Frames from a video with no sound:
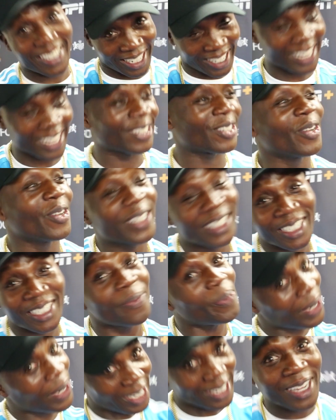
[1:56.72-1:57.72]
See, that's
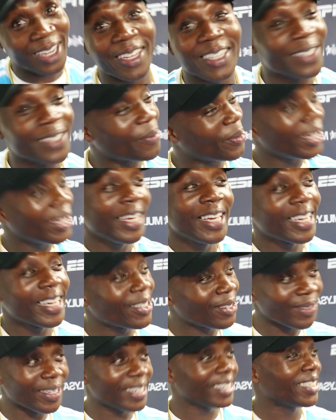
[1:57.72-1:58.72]
you put the nerves. You know
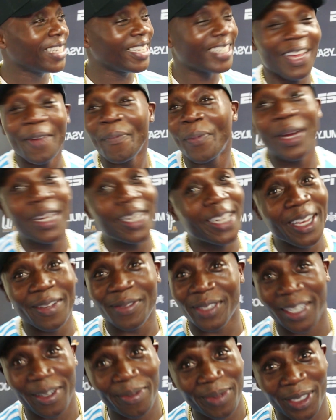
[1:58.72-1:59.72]
what I'm saying? They putting
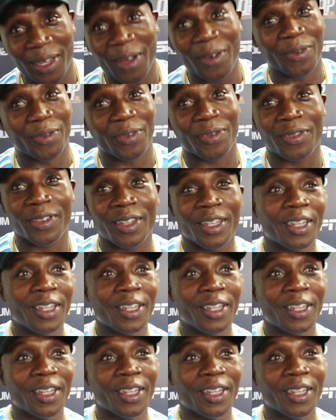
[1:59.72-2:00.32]
nerves in themselves.